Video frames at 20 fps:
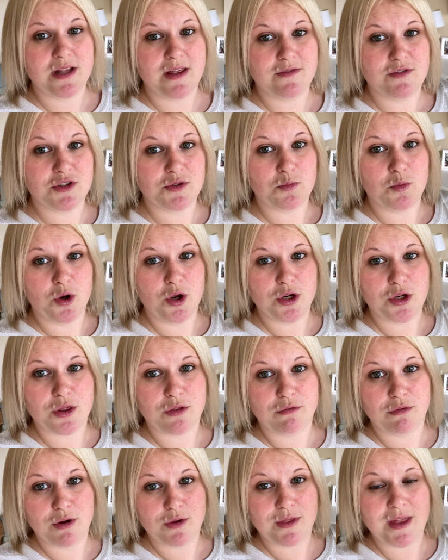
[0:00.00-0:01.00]
They've just worked
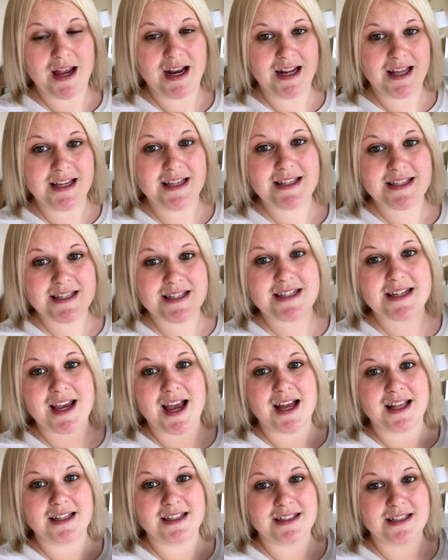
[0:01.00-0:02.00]
through their list,
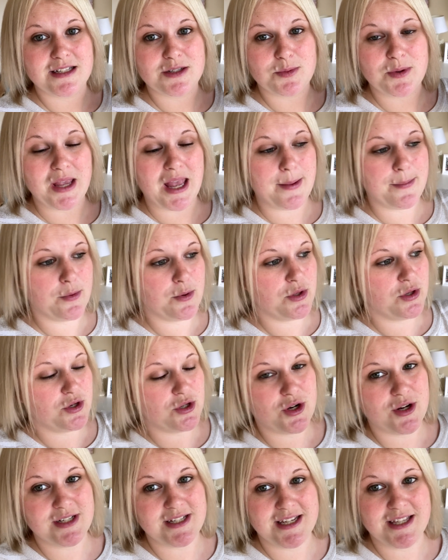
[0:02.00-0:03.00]
and we came up with a
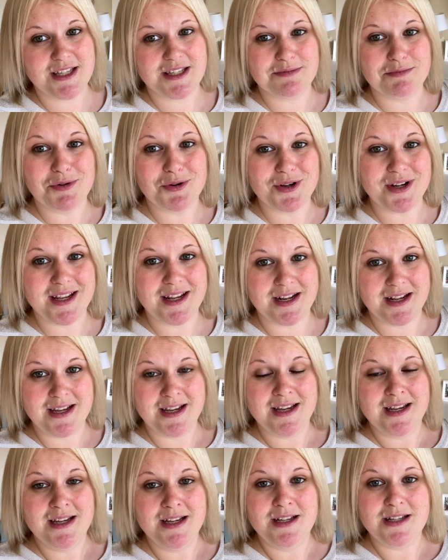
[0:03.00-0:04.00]
good idea this morning
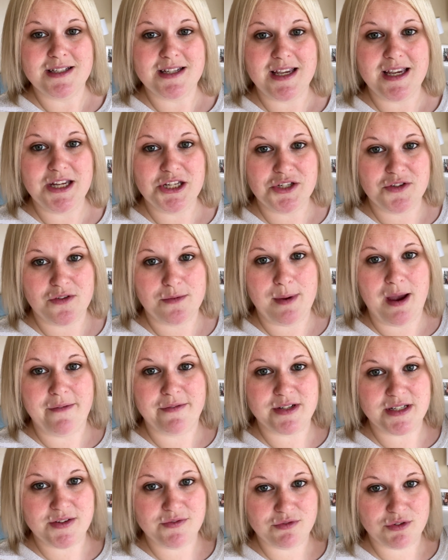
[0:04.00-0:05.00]
to each of them have
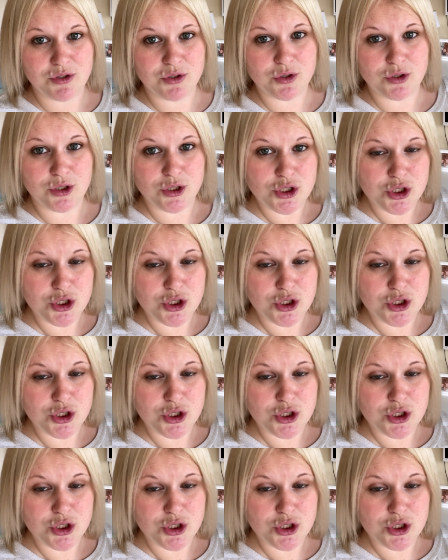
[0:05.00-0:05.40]
a different coloured